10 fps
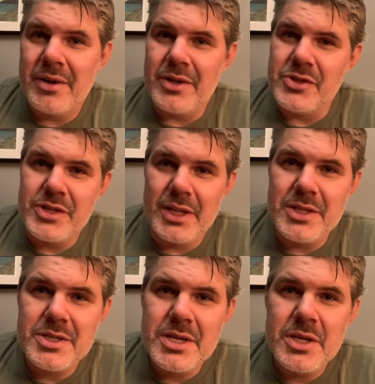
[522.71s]
and
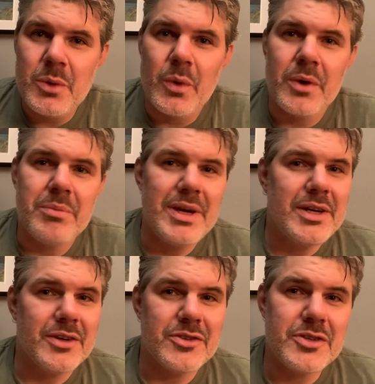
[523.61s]
jealousy or make
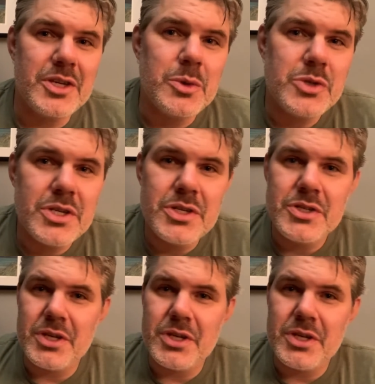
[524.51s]
excuses